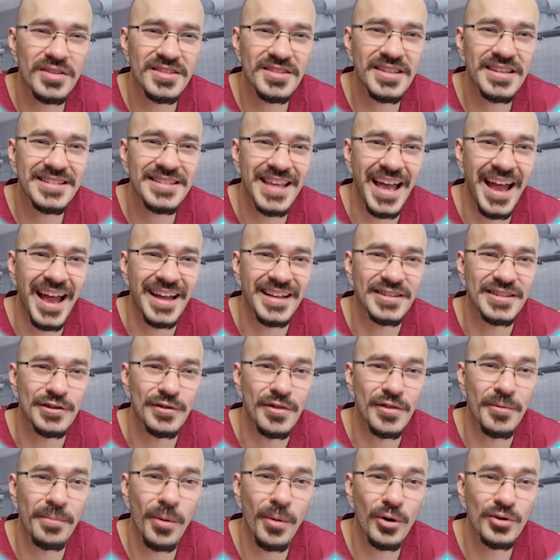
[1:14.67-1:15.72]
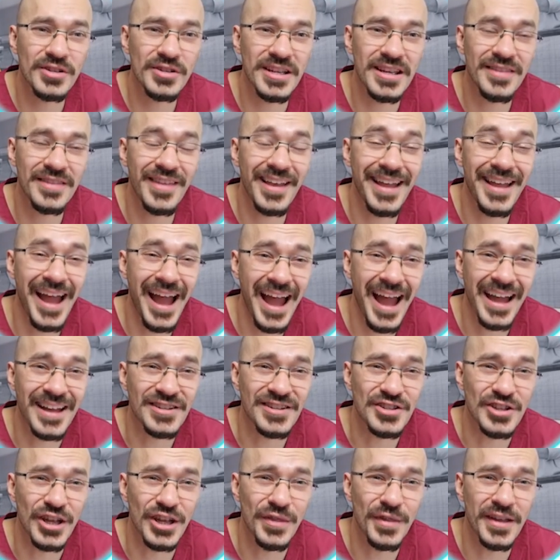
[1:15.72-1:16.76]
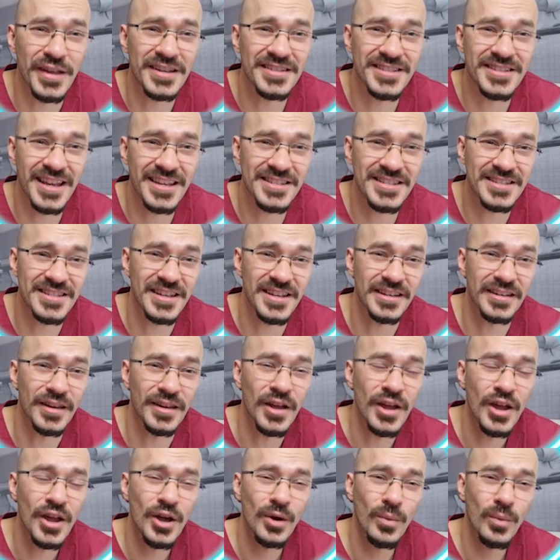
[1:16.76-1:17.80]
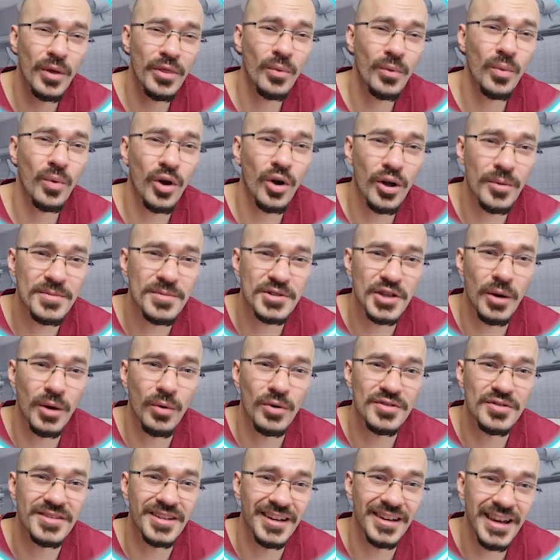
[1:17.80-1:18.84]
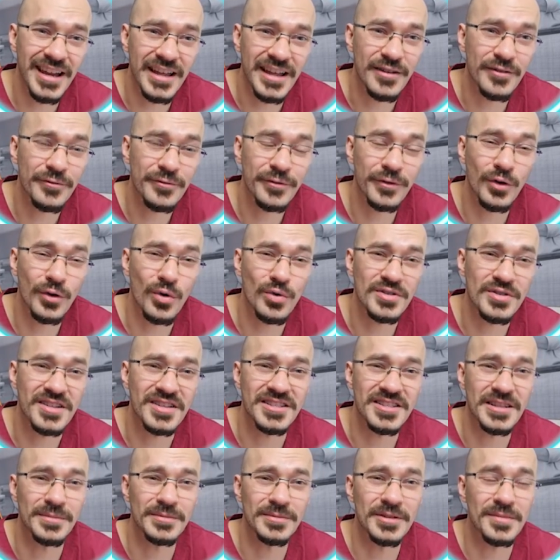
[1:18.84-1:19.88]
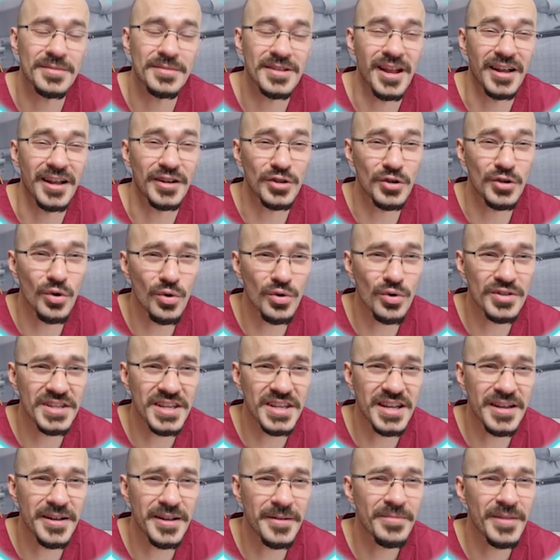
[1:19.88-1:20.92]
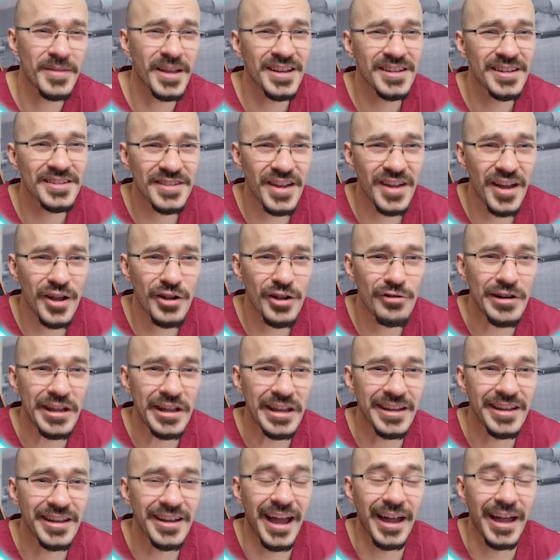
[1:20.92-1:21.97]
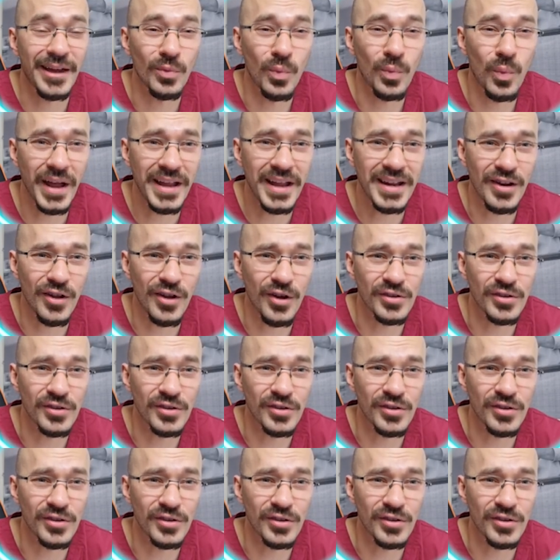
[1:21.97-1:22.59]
Once these eggs are in the body, they hatch in the intestine, where the worms go on to live, causing symptoms like nausea, diarrhea and weight